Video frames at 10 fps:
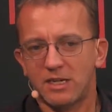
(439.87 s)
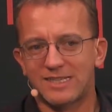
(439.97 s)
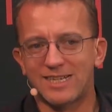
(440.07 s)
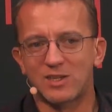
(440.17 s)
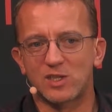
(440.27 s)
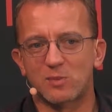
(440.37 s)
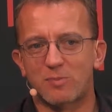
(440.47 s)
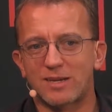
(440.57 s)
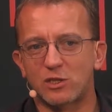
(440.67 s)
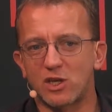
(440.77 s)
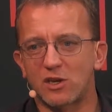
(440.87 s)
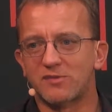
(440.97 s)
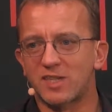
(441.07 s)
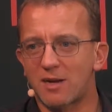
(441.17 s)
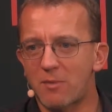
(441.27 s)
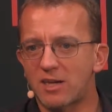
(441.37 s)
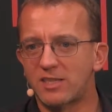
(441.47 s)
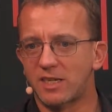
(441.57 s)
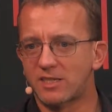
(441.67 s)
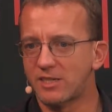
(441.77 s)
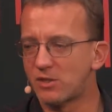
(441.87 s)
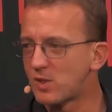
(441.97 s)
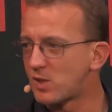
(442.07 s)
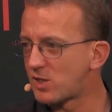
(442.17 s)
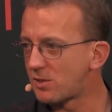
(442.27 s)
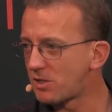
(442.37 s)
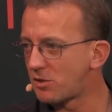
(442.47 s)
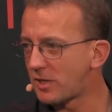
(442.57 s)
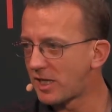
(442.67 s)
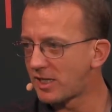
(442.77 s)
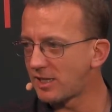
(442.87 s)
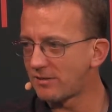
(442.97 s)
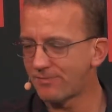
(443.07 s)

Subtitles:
didn't spend a ton of time architecting the system in the beginning.